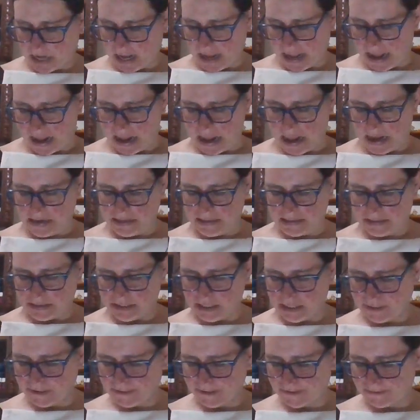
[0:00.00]
diagonal
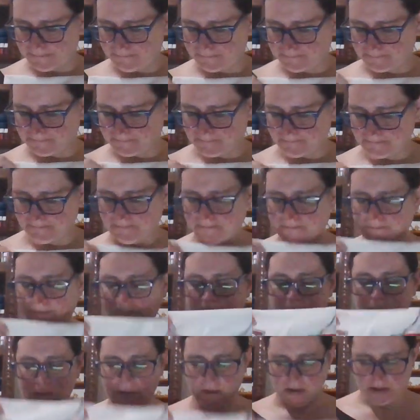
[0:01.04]
here,
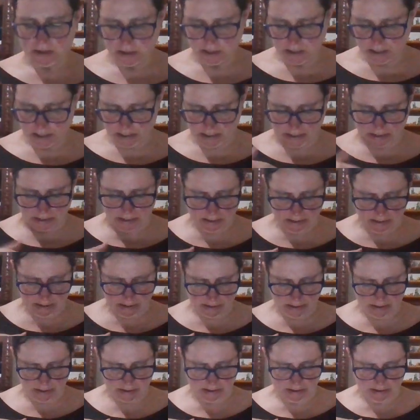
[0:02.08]

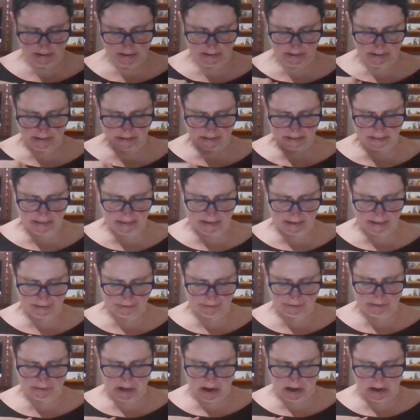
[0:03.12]
and I think I
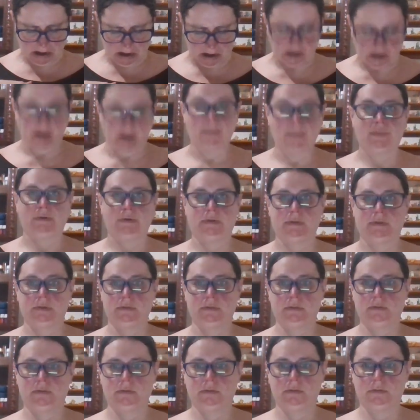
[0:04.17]
started a couple
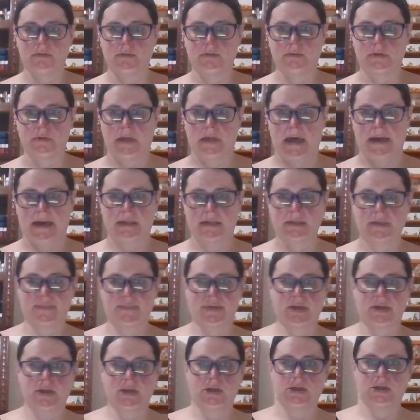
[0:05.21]
lines
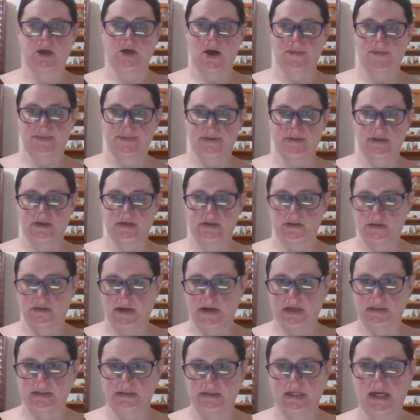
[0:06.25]
up in the top of the
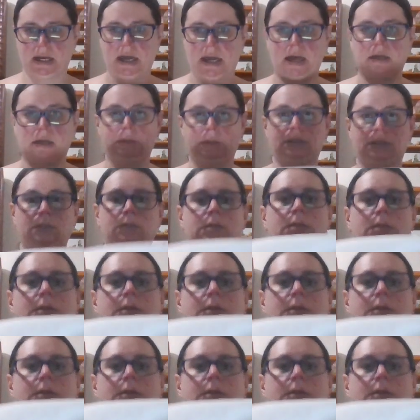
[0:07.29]
next diagonal,